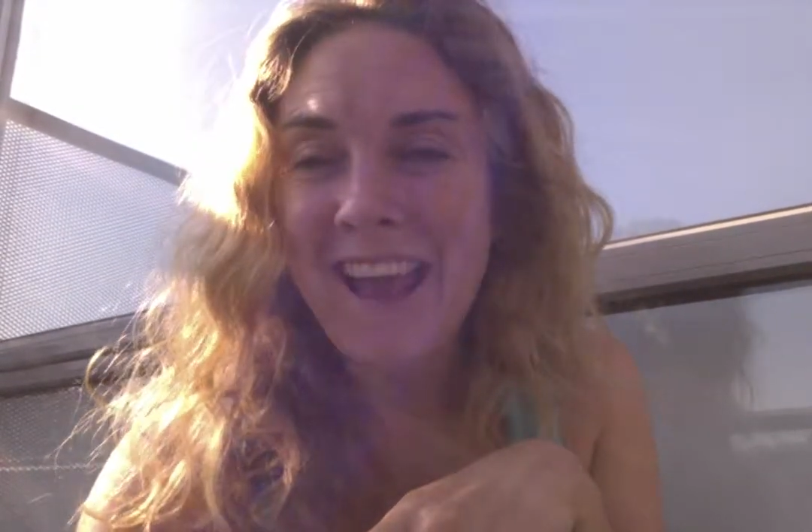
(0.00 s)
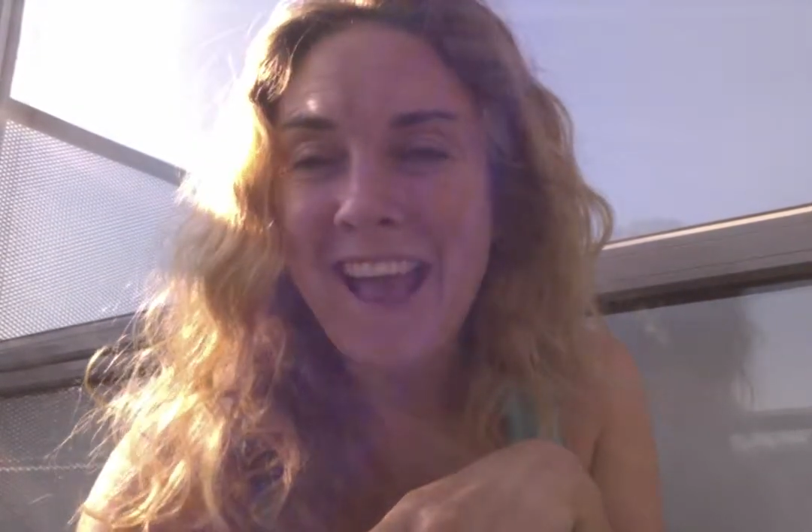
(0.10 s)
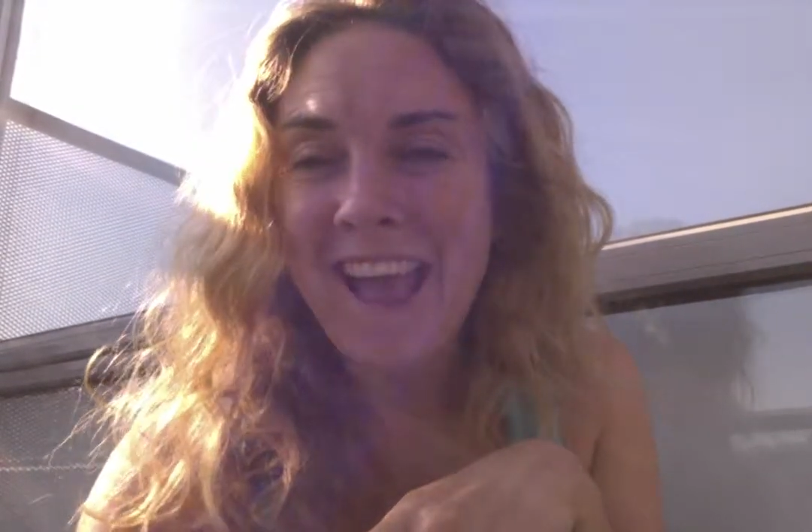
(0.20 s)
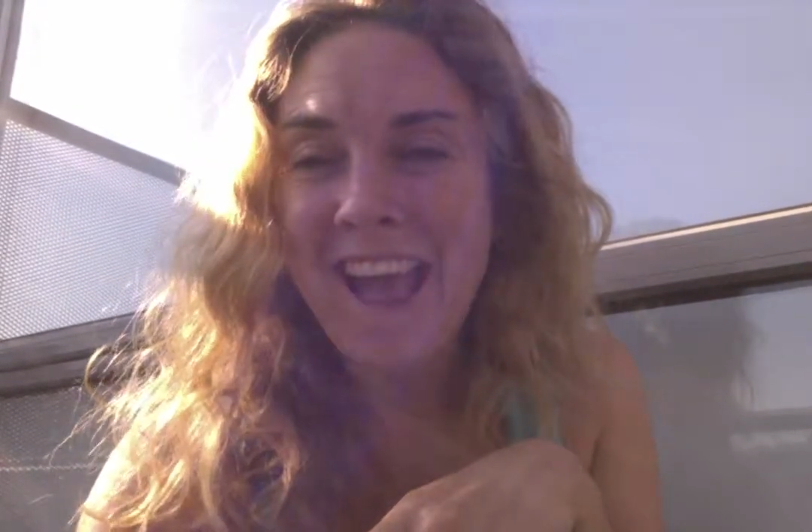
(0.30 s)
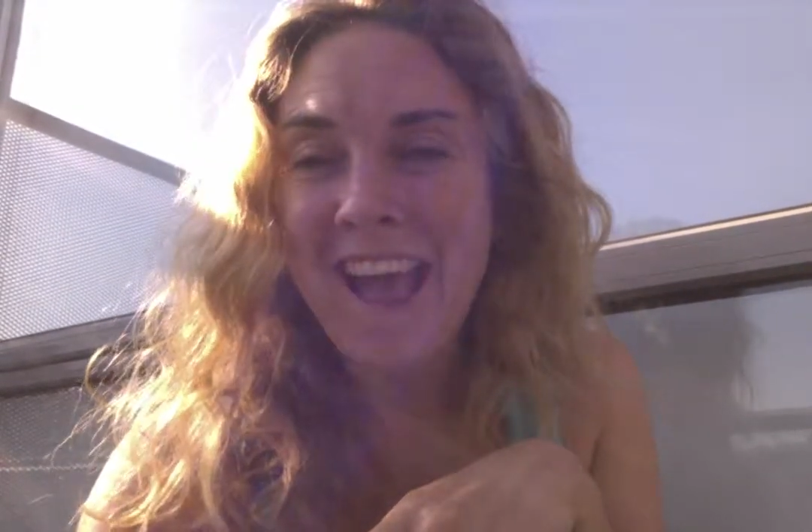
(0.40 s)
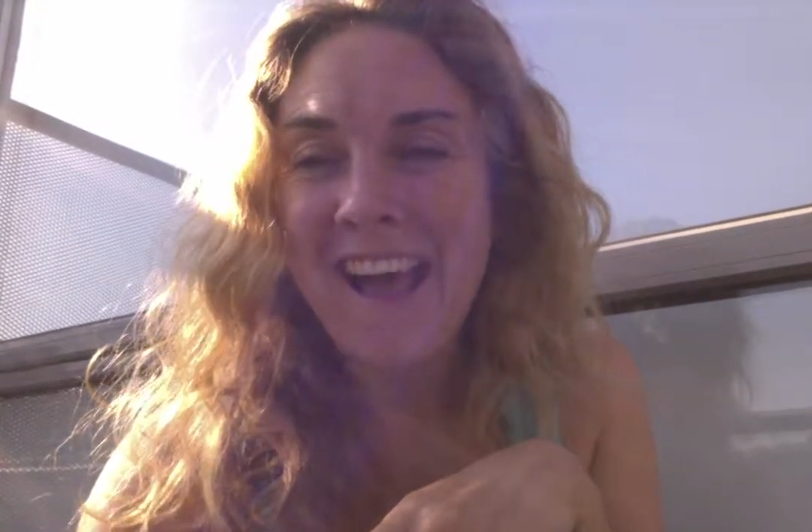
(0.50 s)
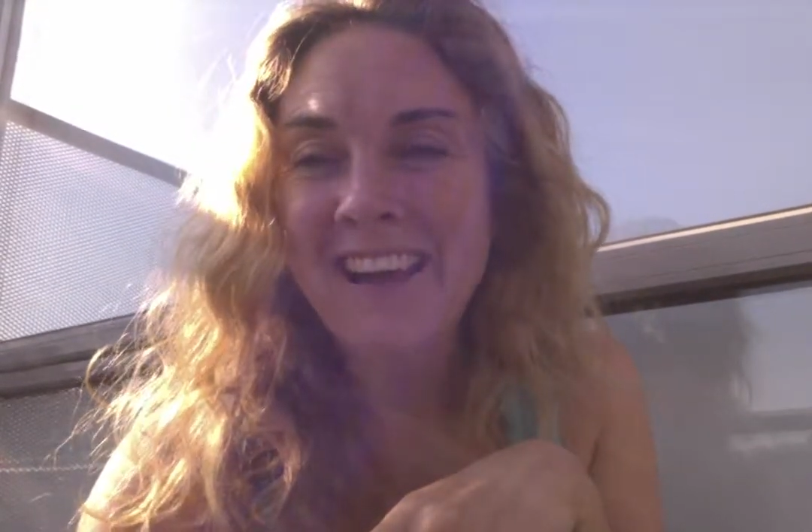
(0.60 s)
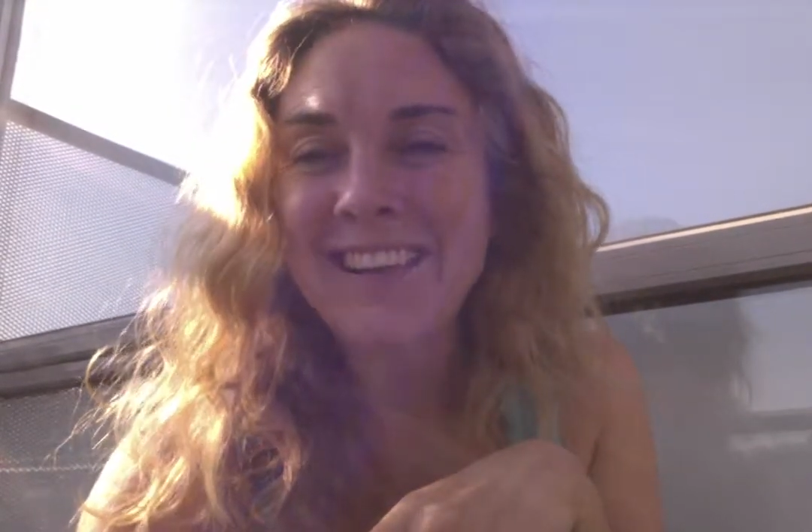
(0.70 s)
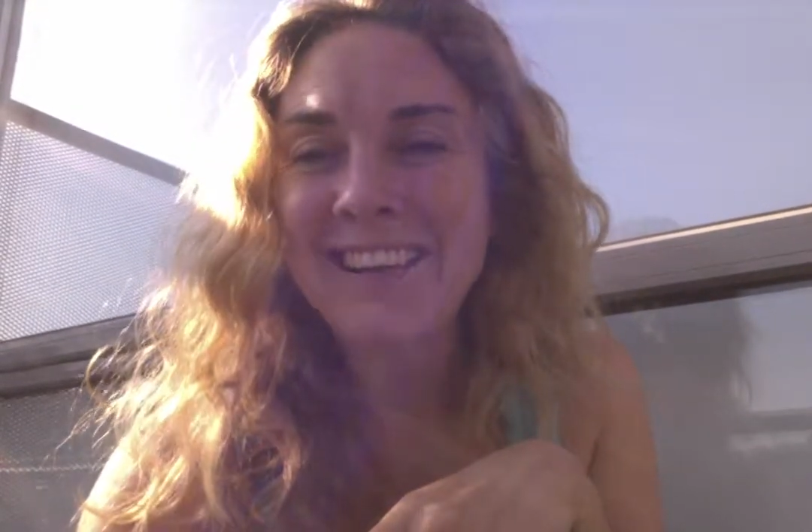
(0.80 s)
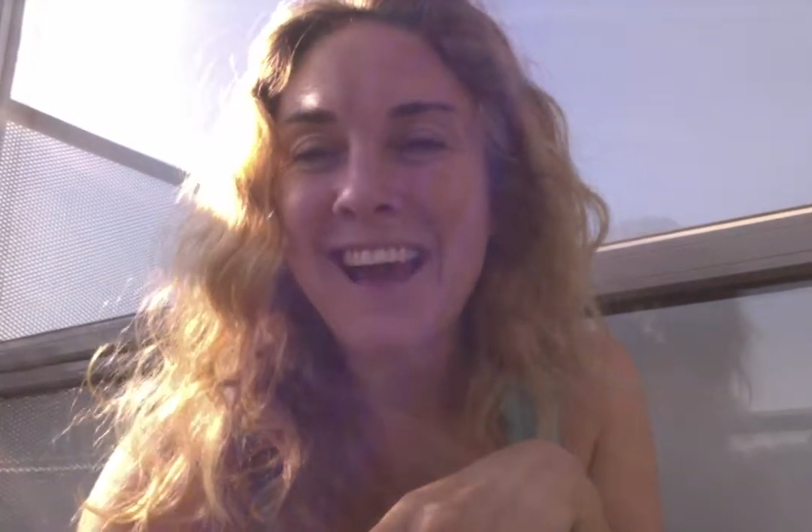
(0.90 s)

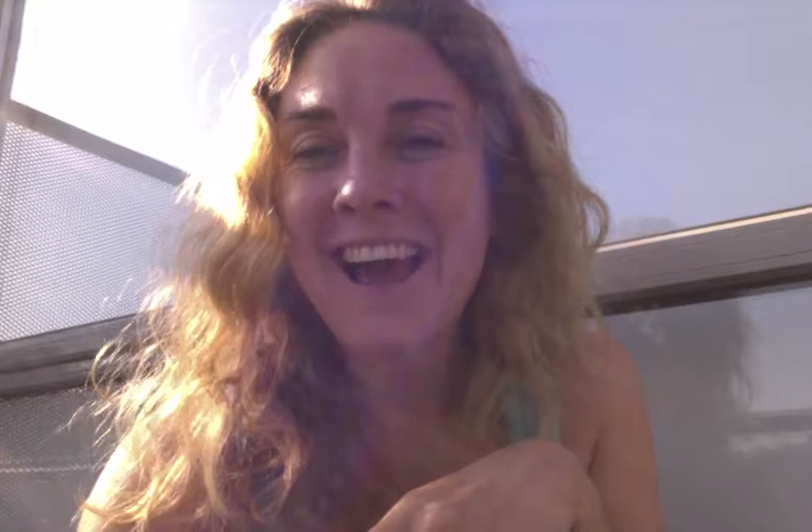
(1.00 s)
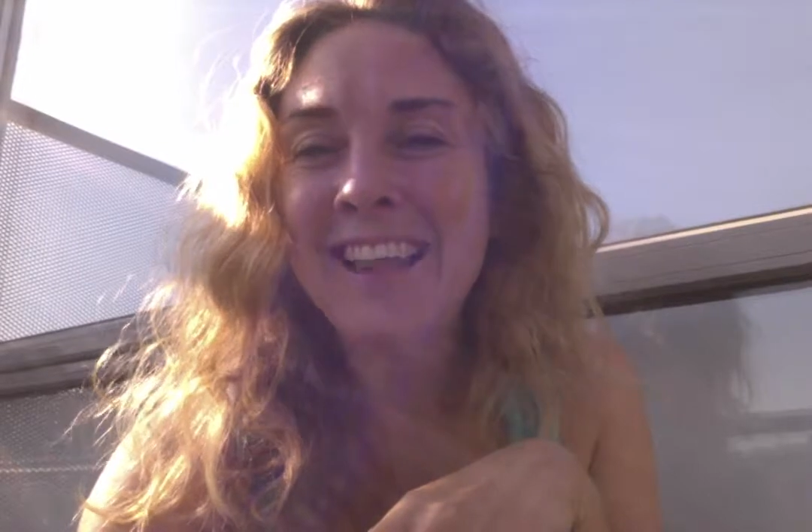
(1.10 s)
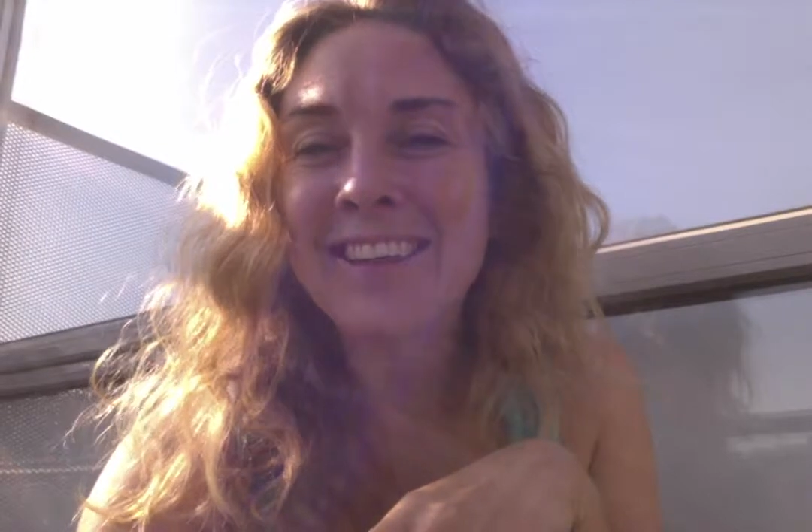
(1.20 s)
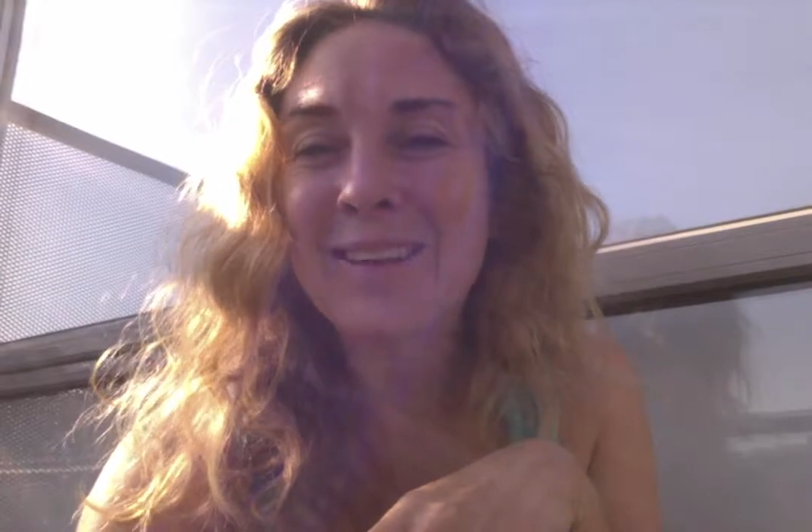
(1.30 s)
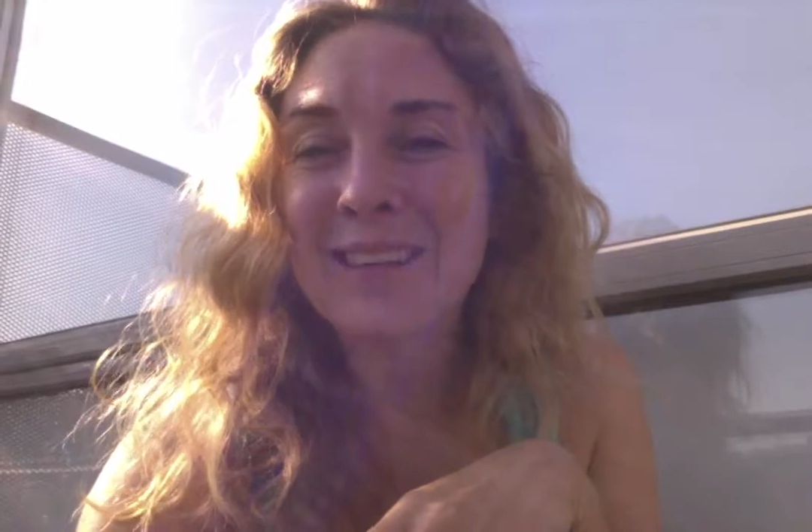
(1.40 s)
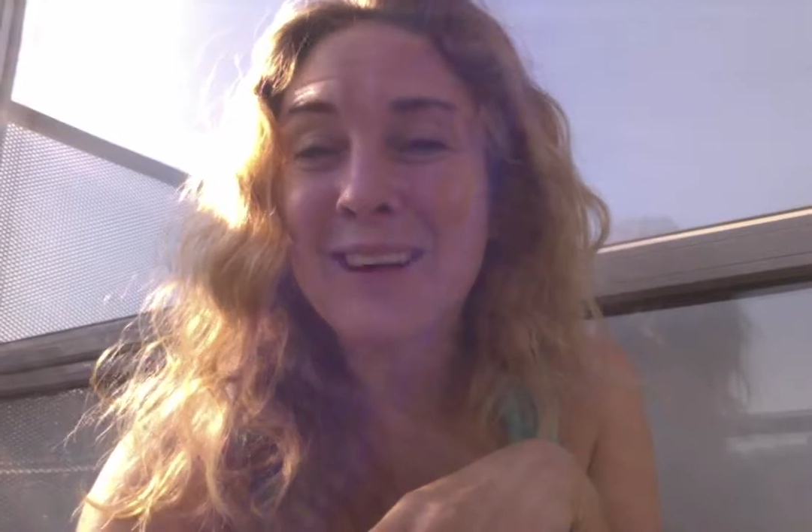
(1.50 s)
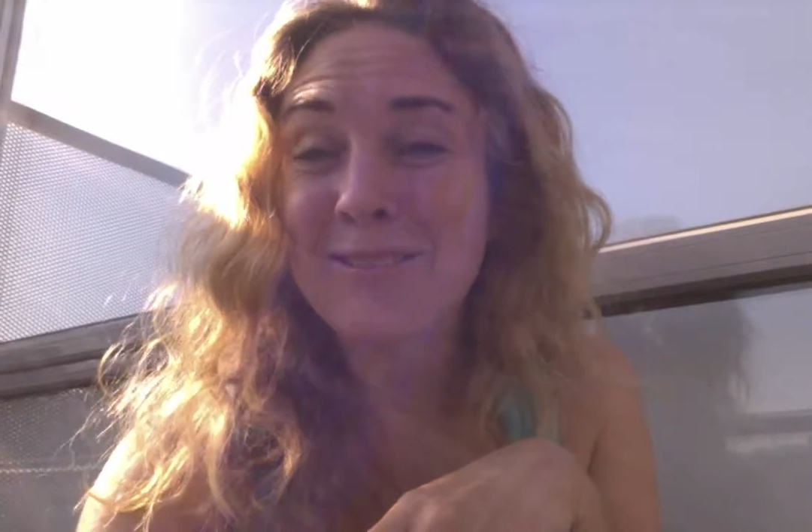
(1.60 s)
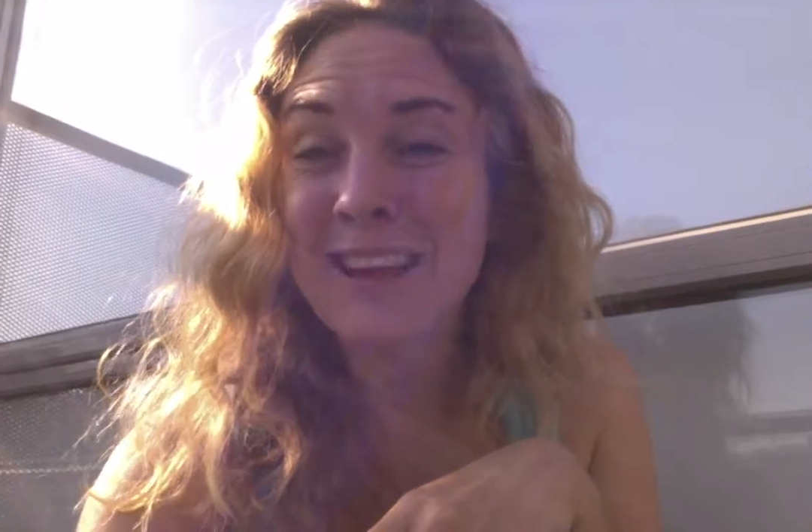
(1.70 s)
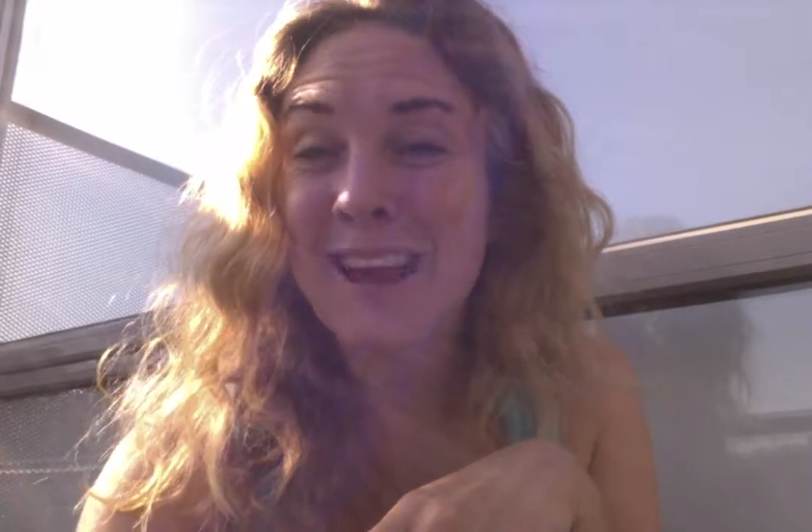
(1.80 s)
And hello, lovely.